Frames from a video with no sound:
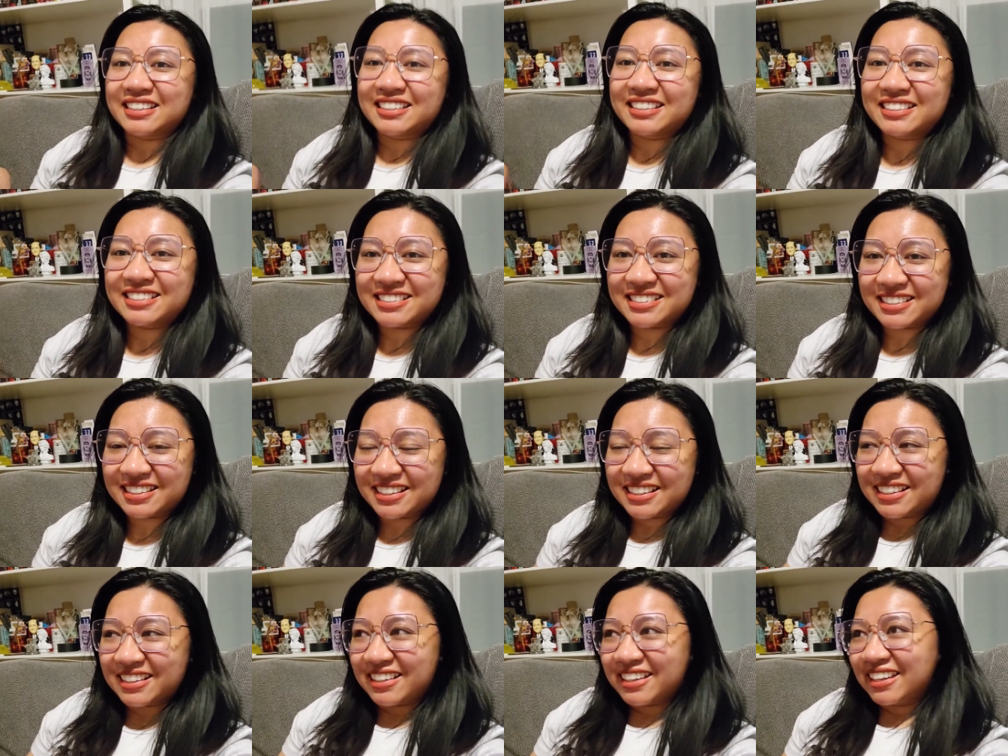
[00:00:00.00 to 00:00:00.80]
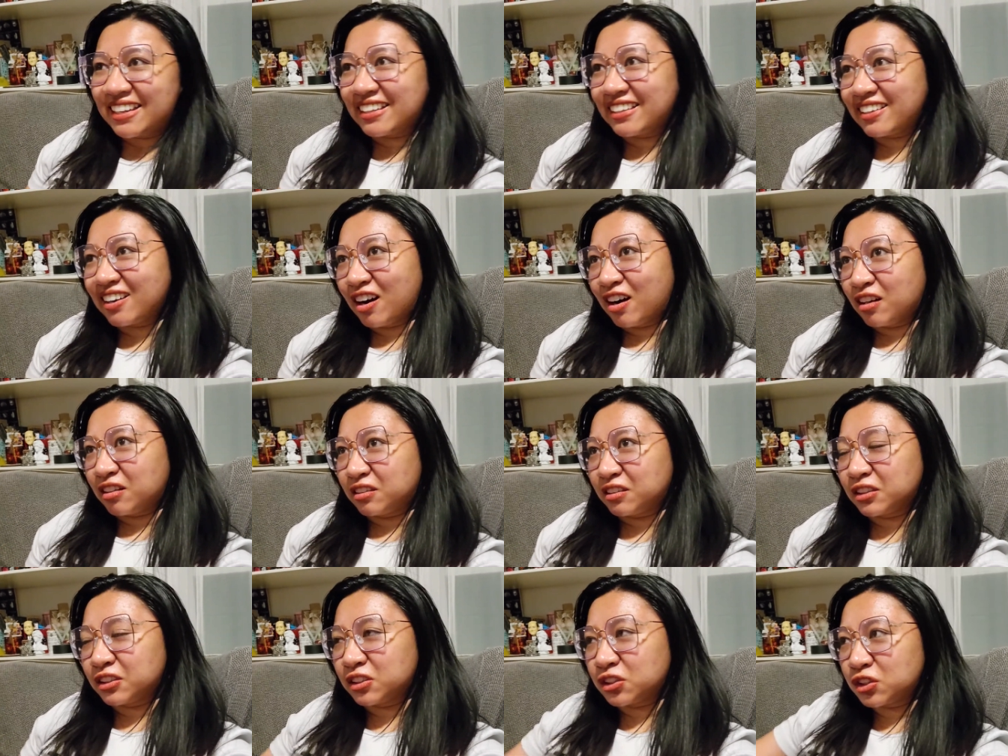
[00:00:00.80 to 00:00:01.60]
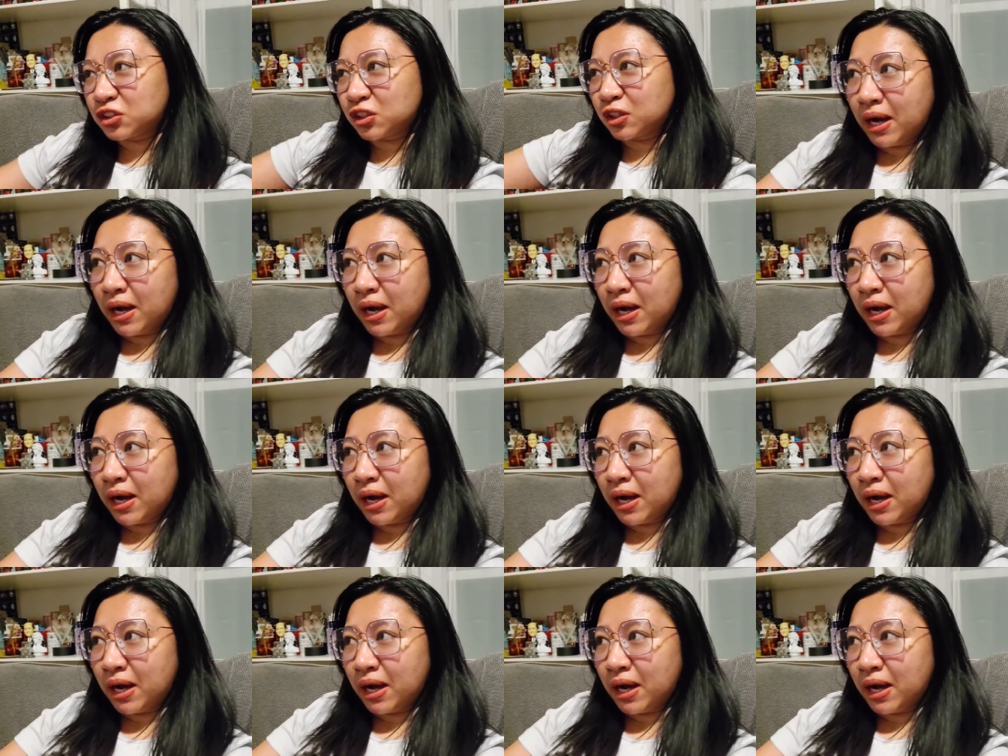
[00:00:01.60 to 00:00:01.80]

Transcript: did in college.